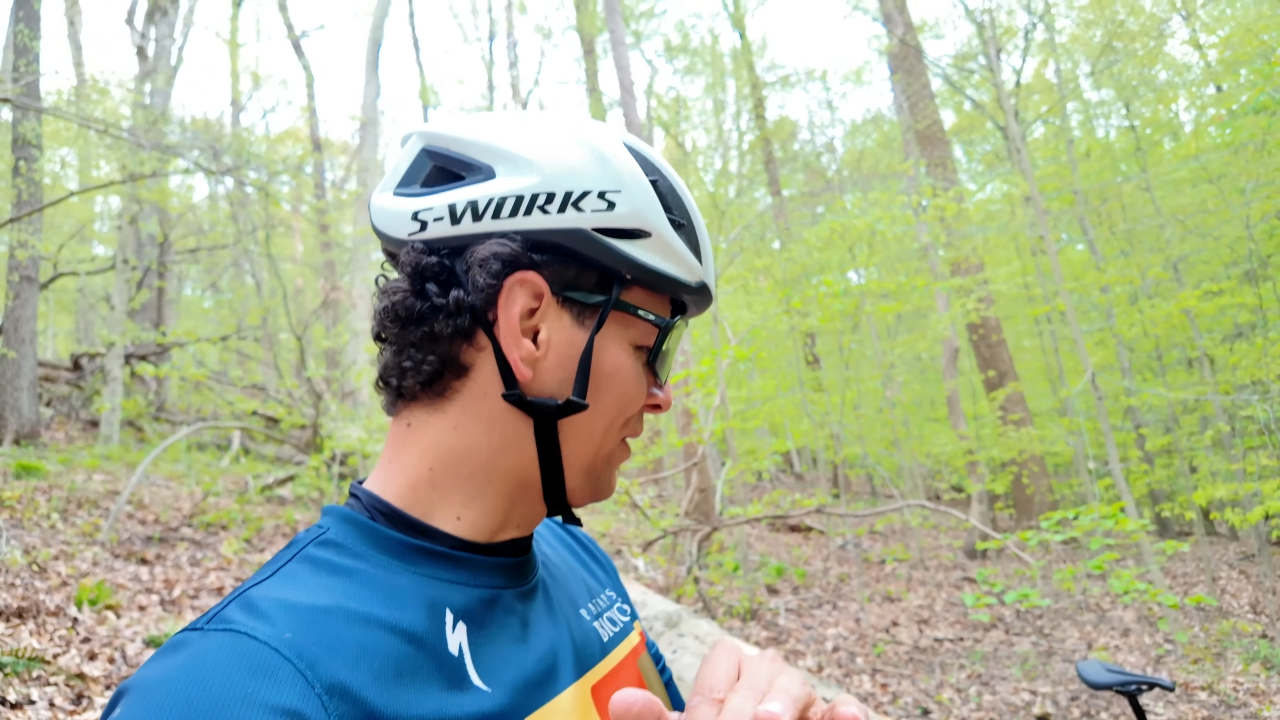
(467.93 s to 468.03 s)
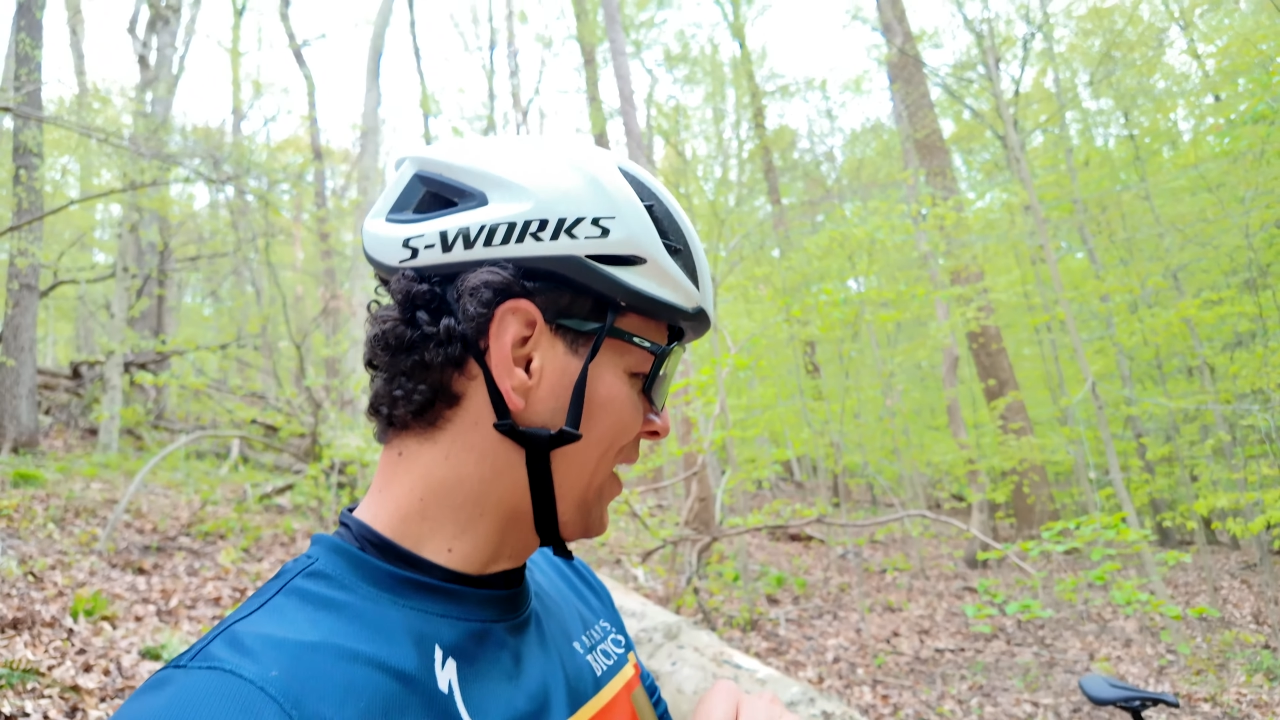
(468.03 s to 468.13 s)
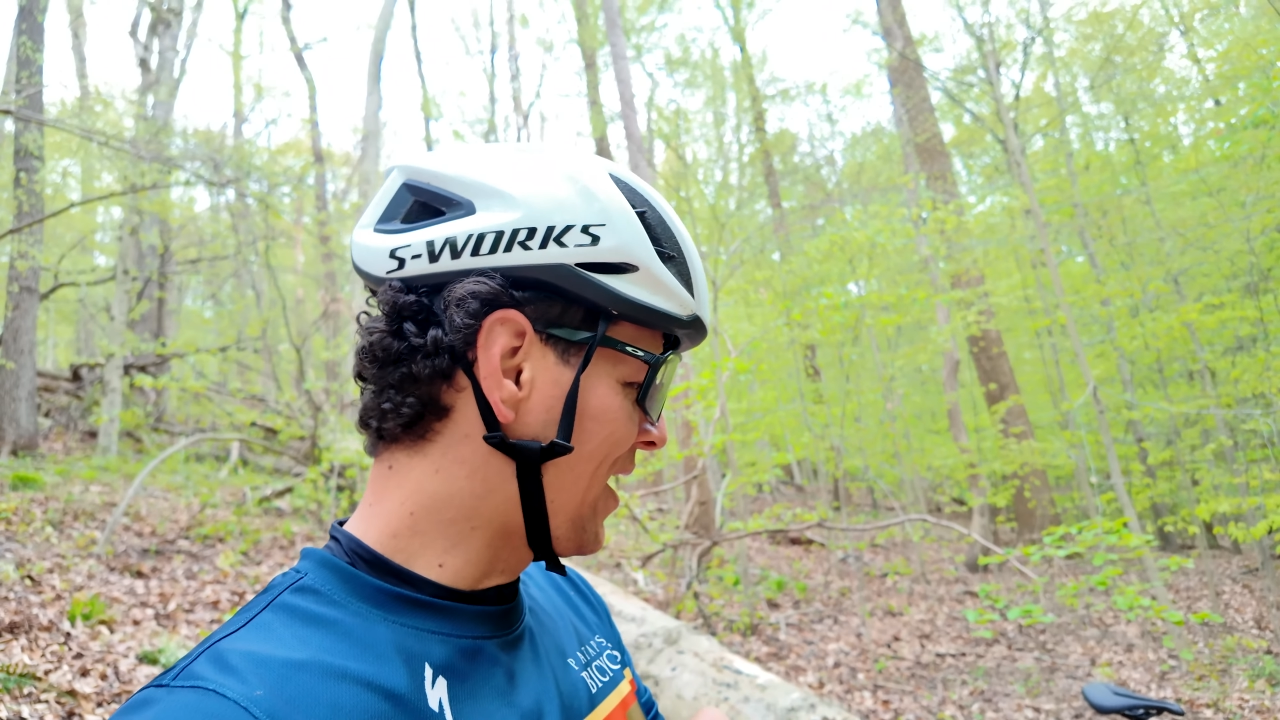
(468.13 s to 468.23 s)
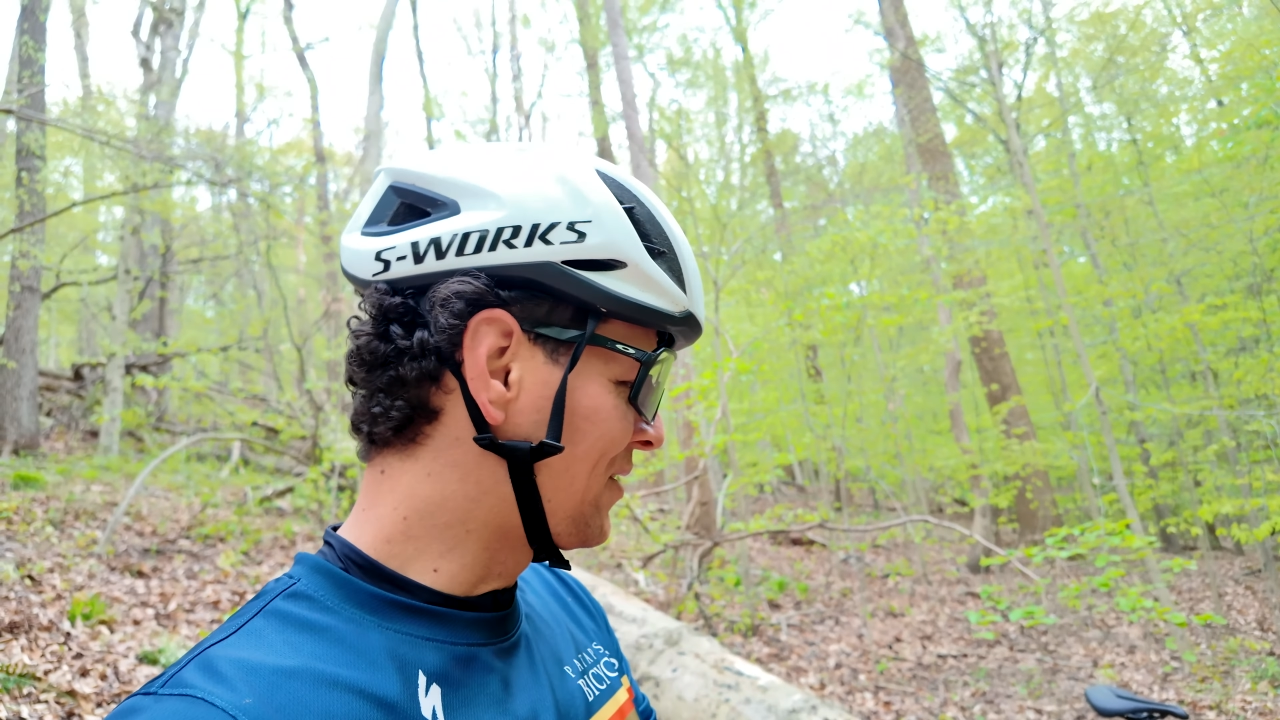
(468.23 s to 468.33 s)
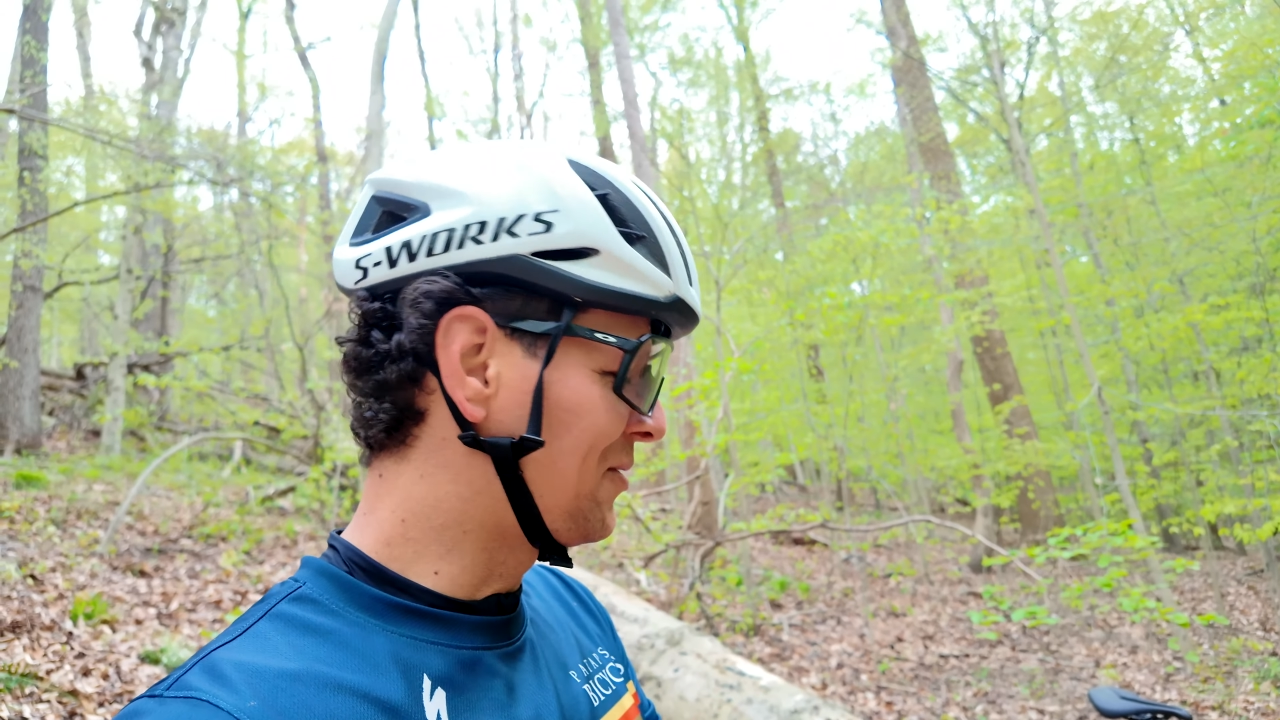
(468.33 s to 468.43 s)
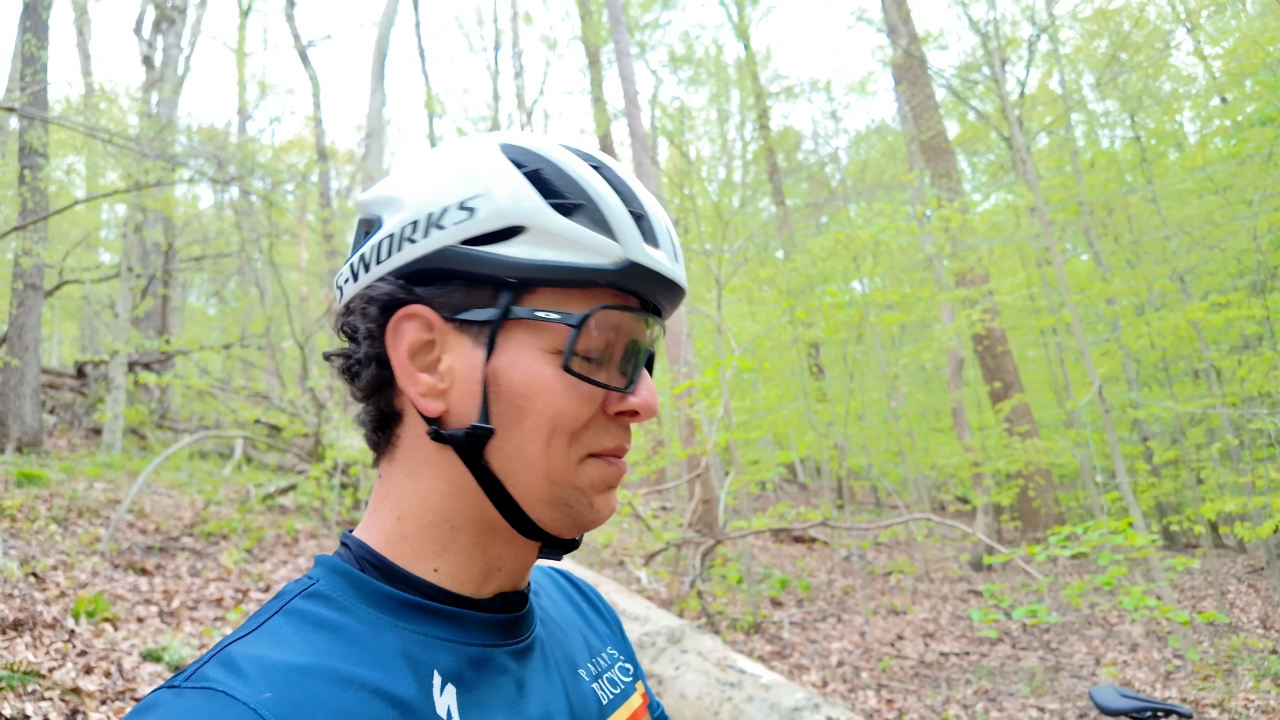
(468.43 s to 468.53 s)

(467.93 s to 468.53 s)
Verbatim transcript: you guys'